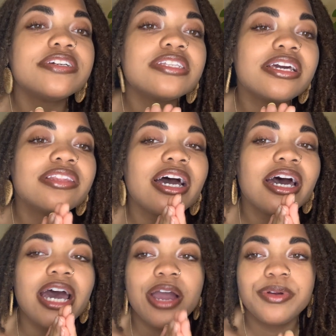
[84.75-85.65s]
thing
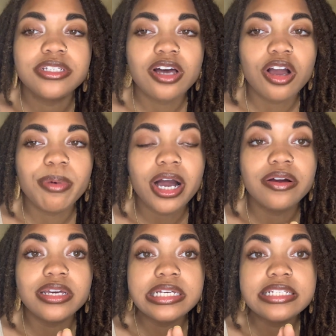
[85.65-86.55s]
that I want to talk about
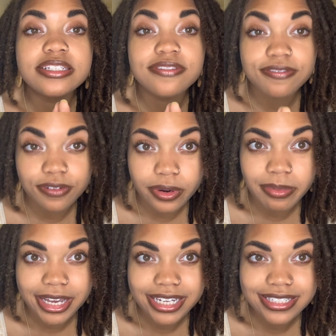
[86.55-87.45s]
is
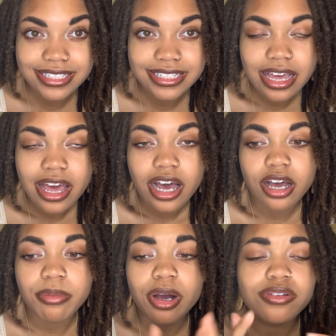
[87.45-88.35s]
formats.
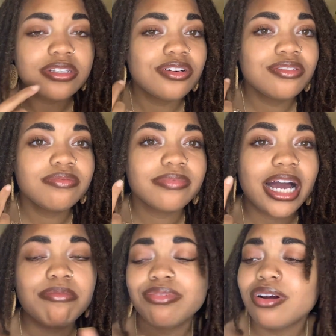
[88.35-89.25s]
Also, I've